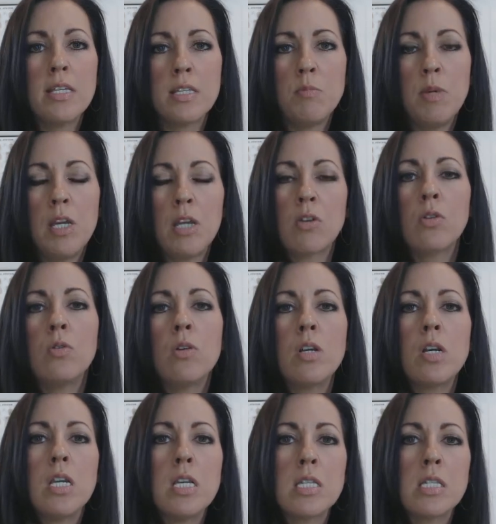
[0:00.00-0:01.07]
needs to be
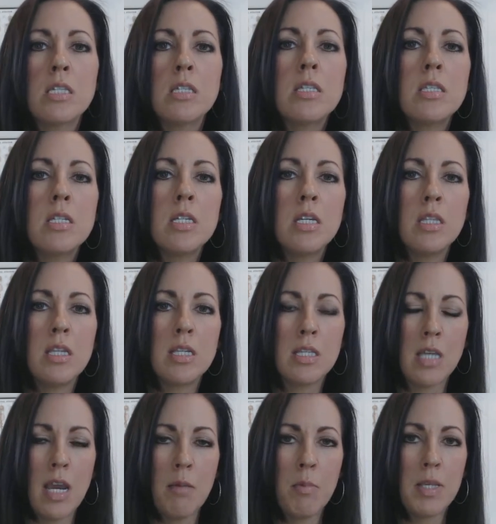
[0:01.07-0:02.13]
included is listed in the
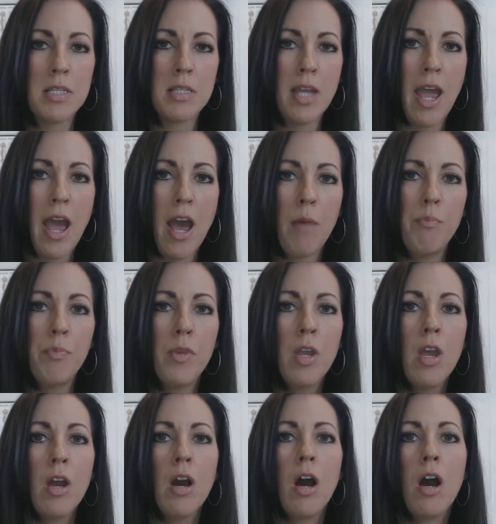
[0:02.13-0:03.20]
assignments tab
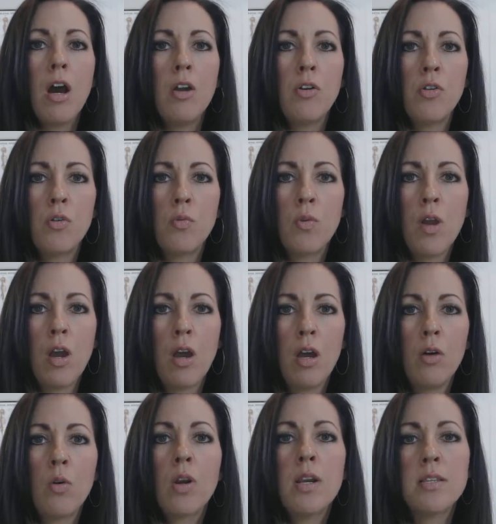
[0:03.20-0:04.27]
under the
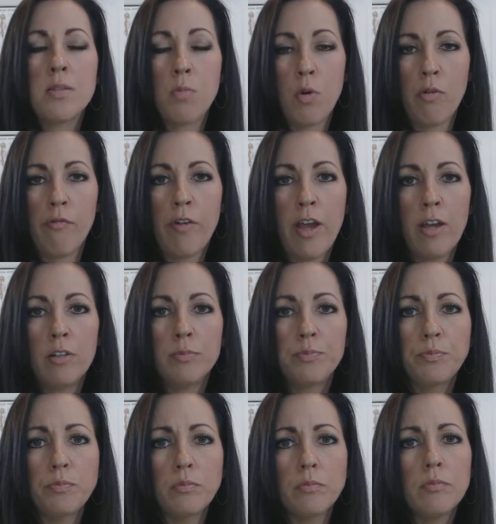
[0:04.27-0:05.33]
organism profile
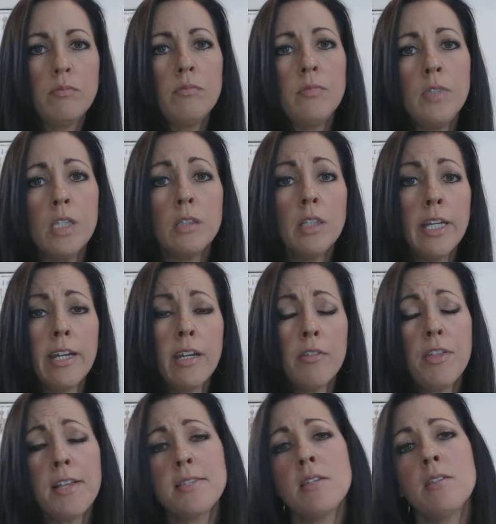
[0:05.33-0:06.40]

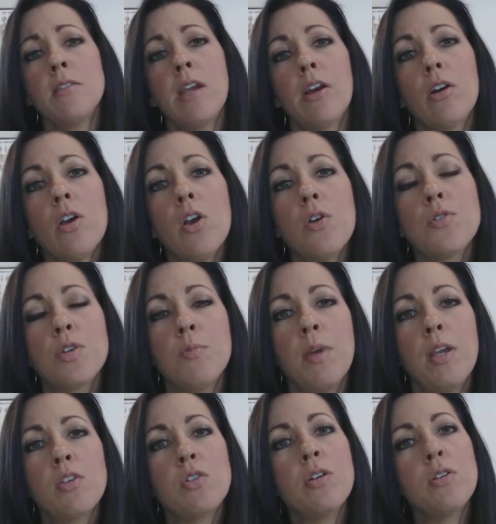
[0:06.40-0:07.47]
link that's in there. So
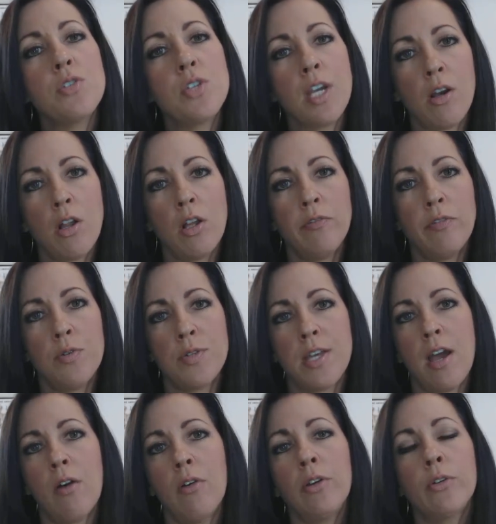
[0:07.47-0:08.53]
make sure you check all of those
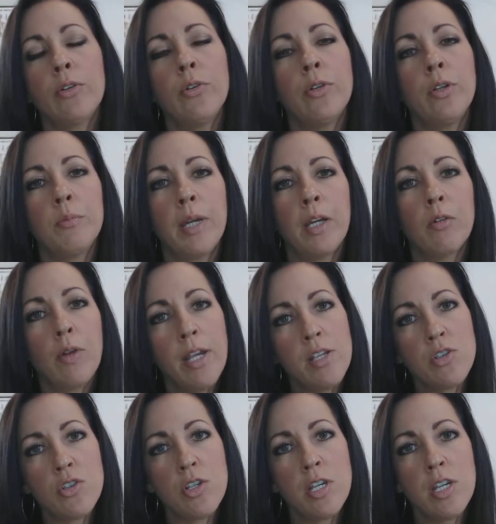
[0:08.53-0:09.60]
out, including my
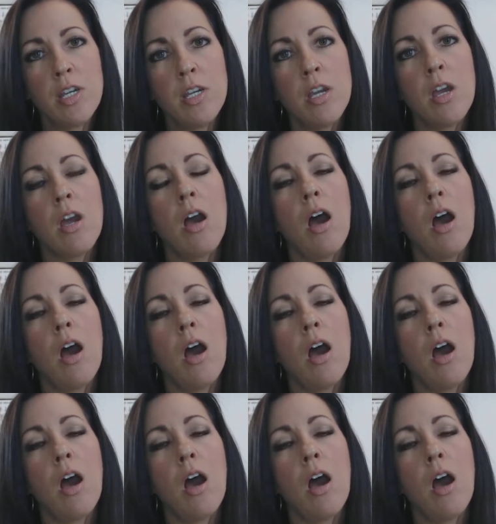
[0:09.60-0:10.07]
grade sheet,